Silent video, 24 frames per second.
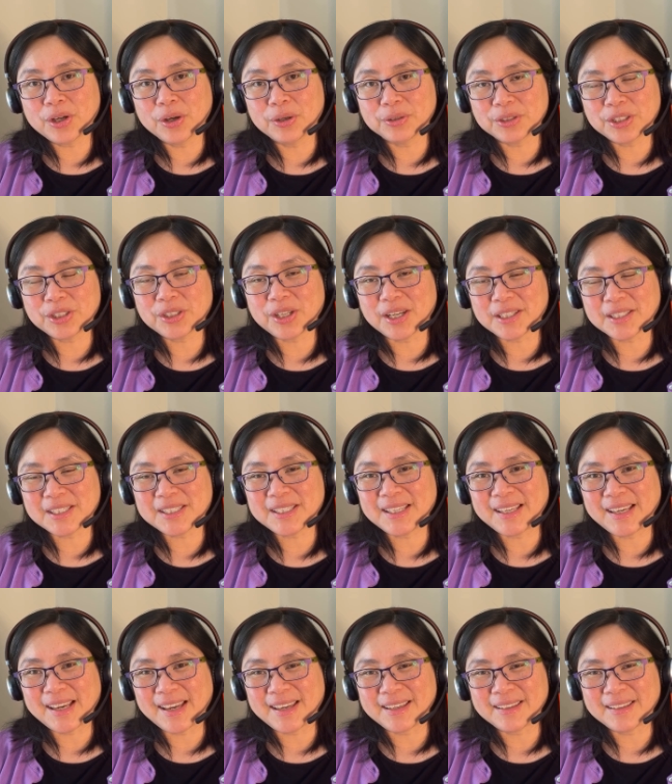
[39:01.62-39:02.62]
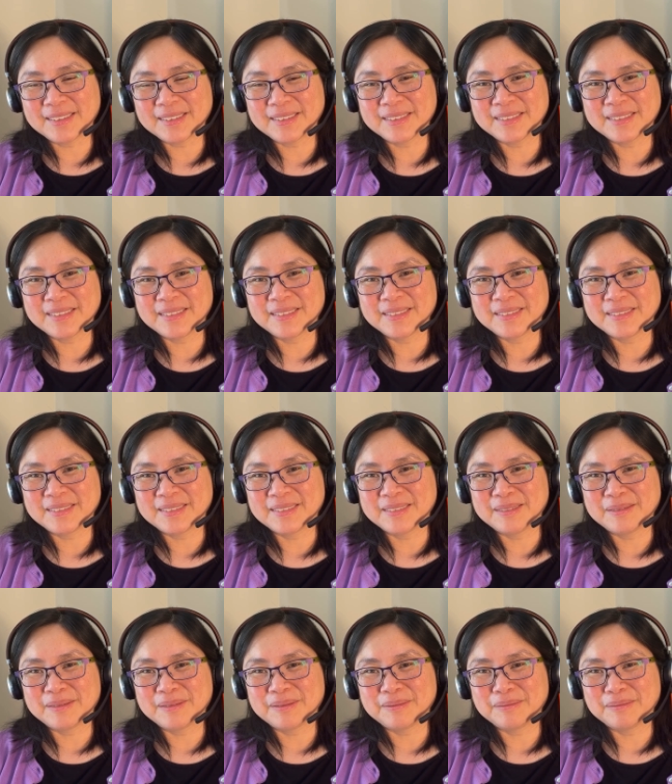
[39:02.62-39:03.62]
coach dot c a.
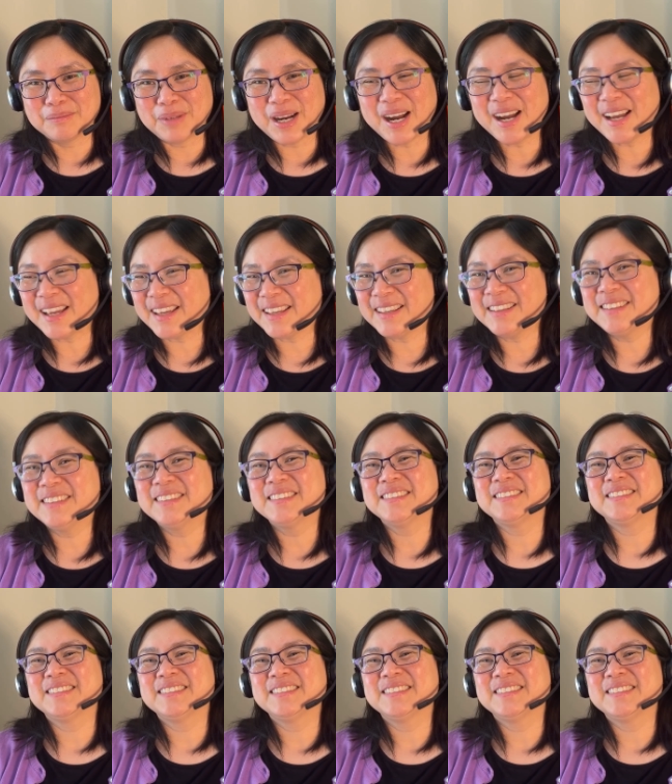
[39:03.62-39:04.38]
Bye.